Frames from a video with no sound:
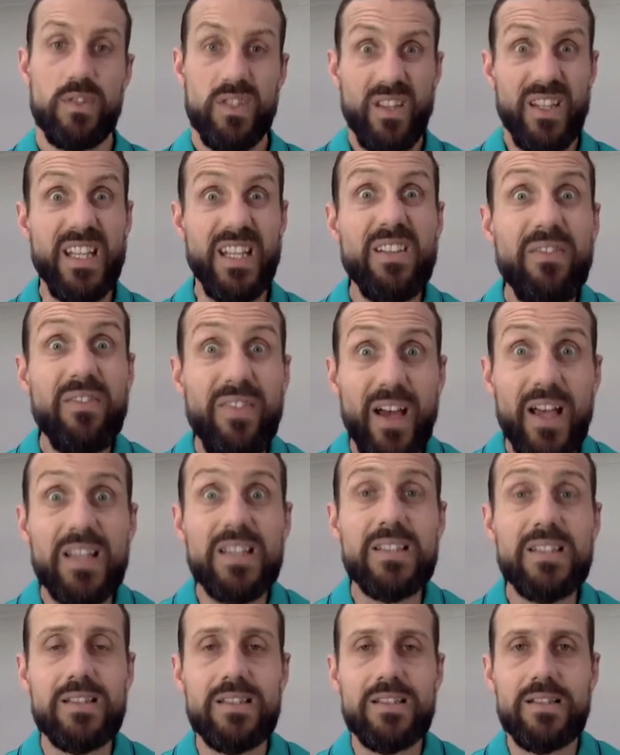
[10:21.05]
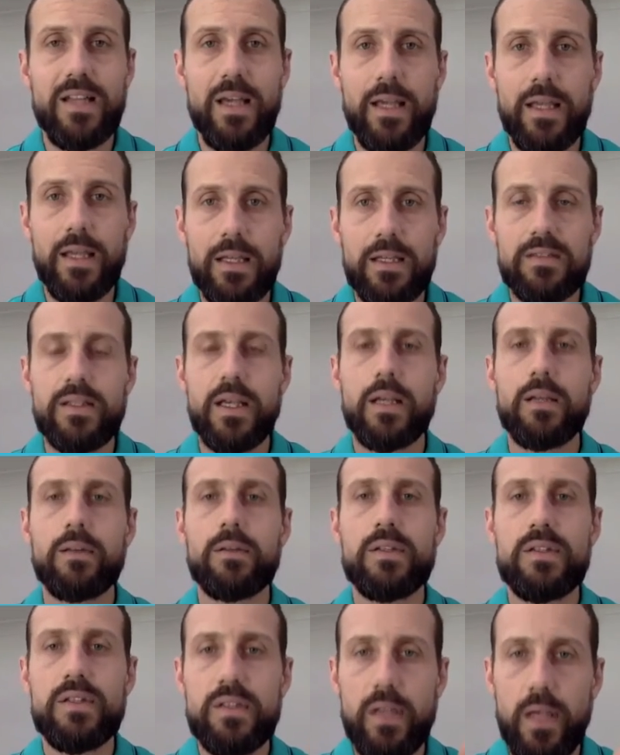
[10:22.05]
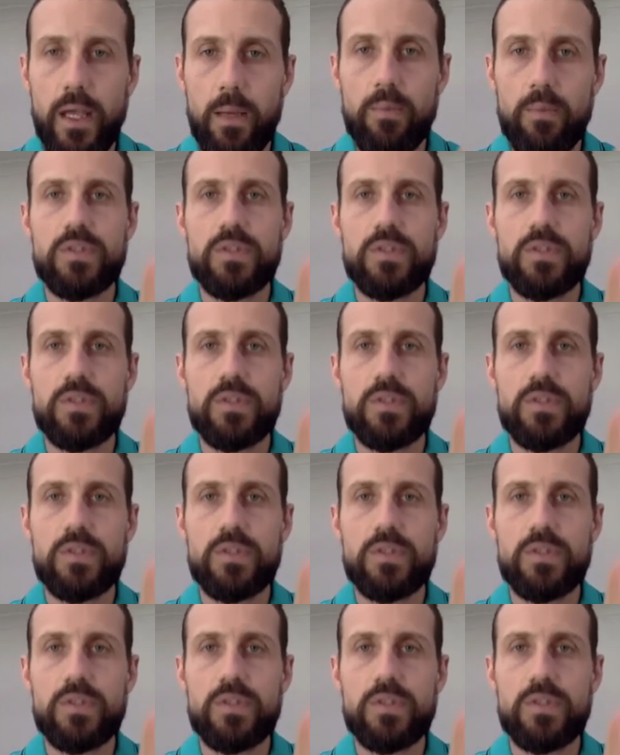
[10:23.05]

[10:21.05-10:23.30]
So the interface is staying exactly the same.